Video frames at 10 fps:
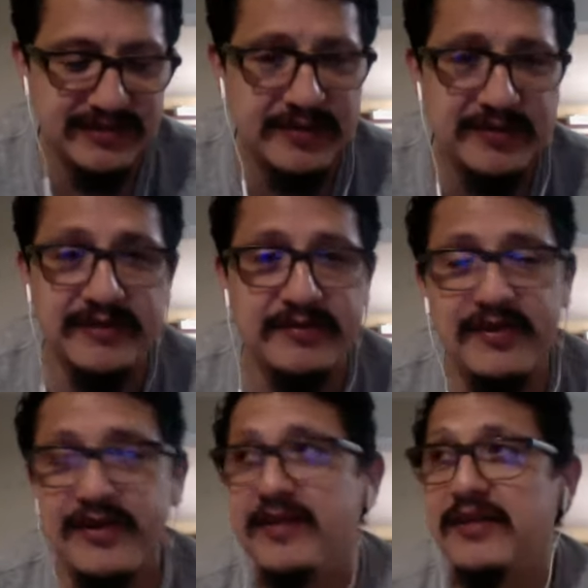I mean,
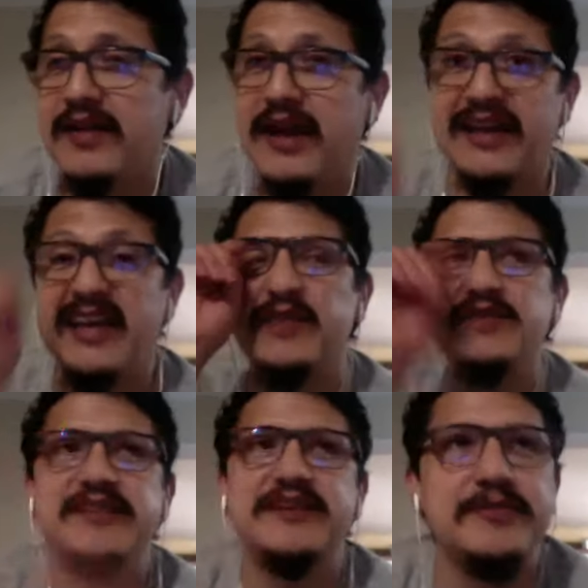I can't even
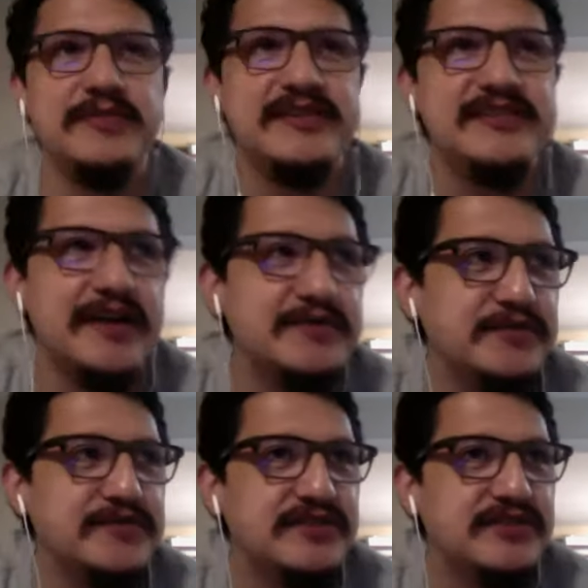tell you how many times we've
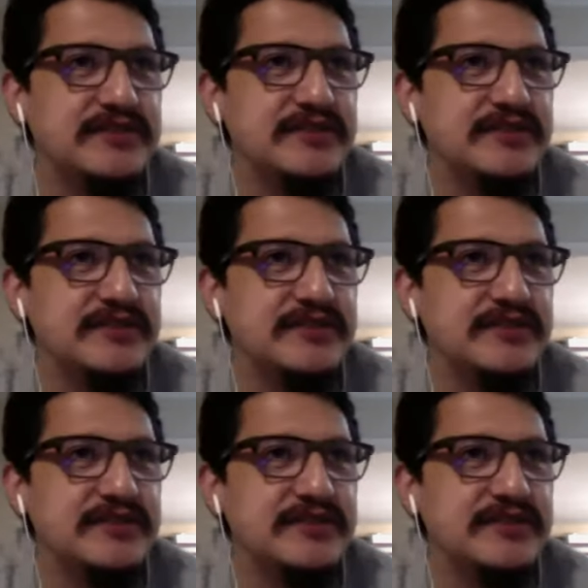just,